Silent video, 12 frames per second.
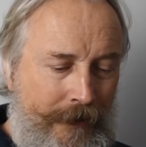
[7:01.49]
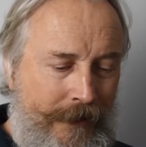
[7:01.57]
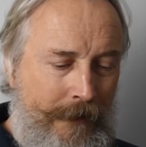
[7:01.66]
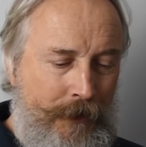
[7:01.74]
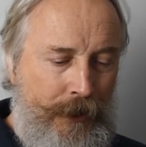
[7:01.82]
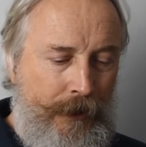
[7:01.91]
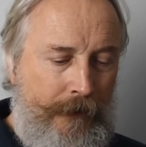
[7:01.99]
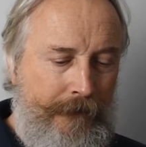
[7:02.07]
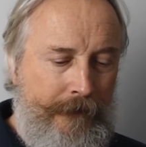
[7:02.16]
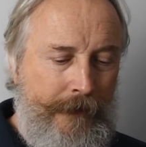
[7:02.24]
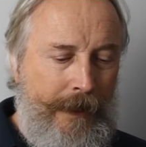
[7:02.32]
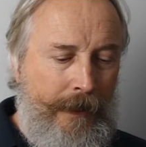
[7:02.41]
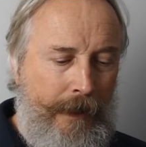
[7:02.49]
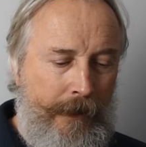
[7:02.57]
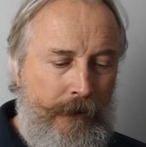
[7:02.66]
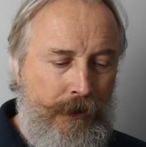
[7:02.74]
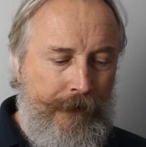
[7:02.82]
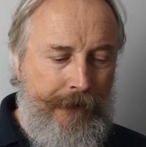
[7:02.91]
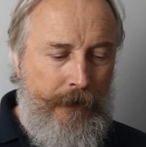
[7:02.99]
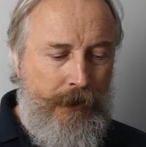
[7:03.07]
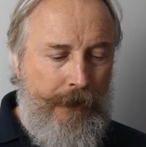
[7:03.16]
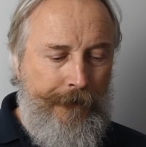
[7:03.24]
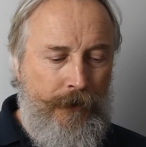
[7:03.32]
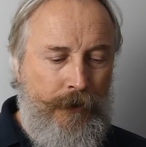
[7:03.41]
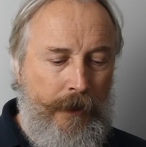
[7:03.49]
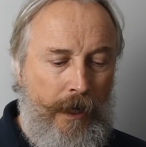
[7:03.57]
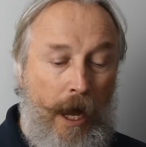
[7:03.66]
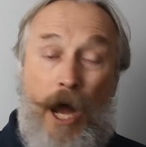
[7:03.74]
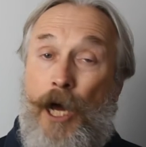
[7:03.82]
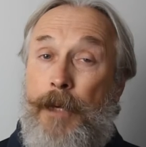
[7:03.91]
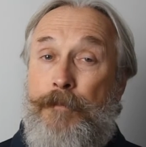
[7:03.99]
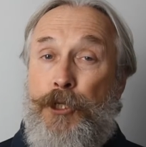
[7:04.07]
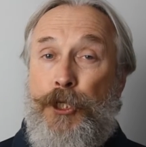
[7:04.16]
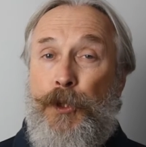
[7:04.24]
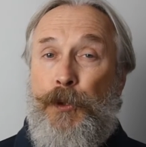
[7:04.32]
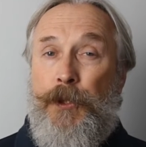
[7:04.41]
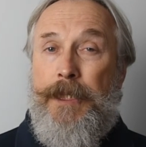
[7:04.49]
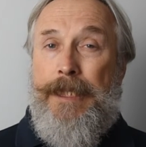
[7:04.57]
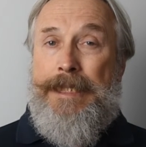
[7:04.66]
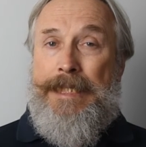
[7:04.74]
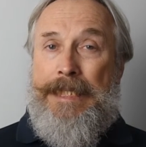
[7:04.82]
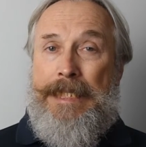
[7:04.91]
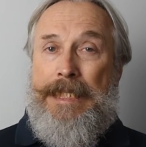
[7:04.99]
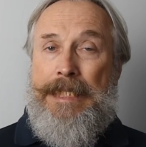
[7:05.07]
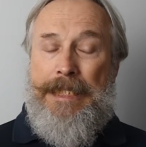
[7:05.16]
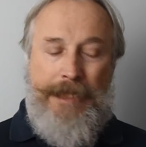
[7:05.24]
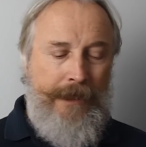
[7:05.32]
It's up to you. Here's the first one. I'm so lucky.